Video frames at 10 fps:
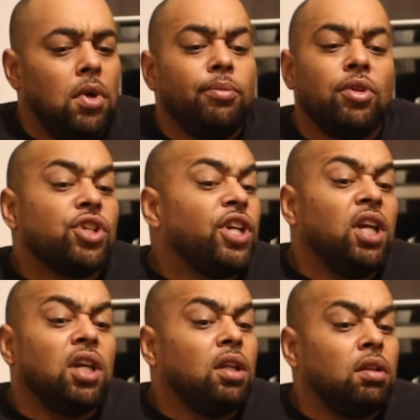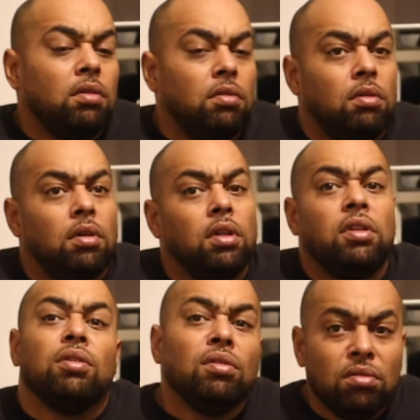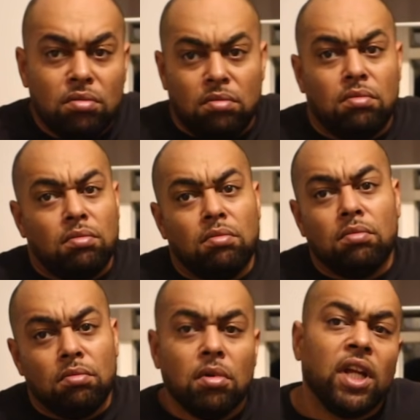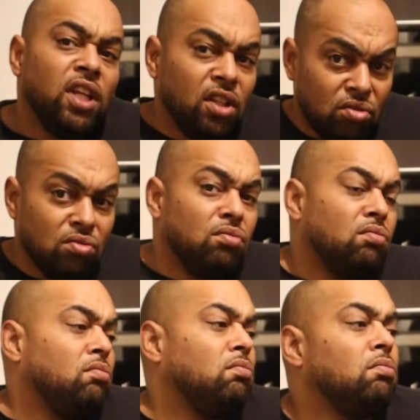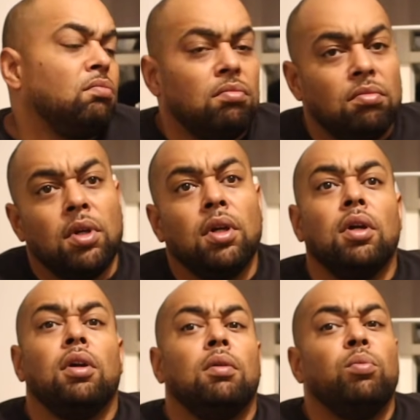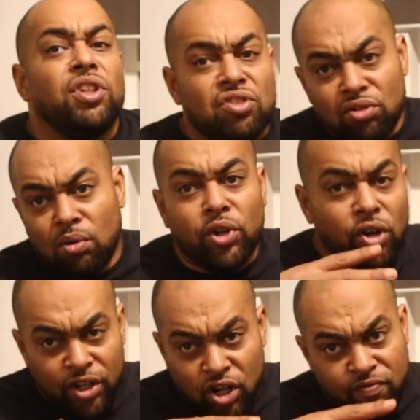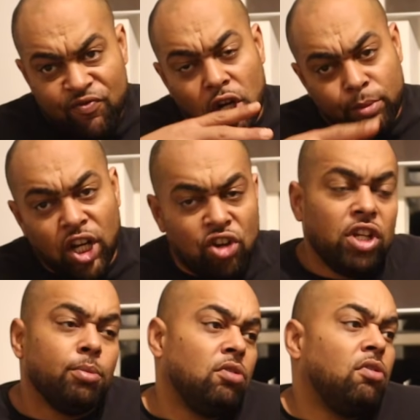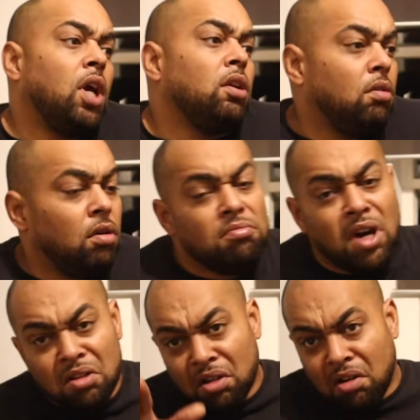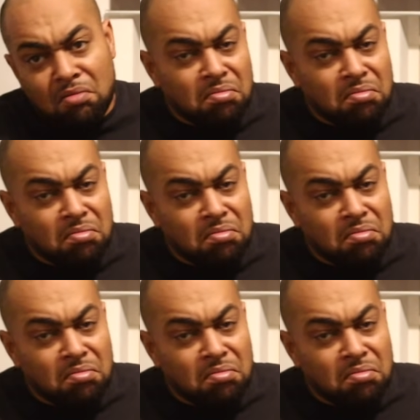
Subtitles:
I'm not shaking until I need to. We just know we got a verbal agreement right now. But I know,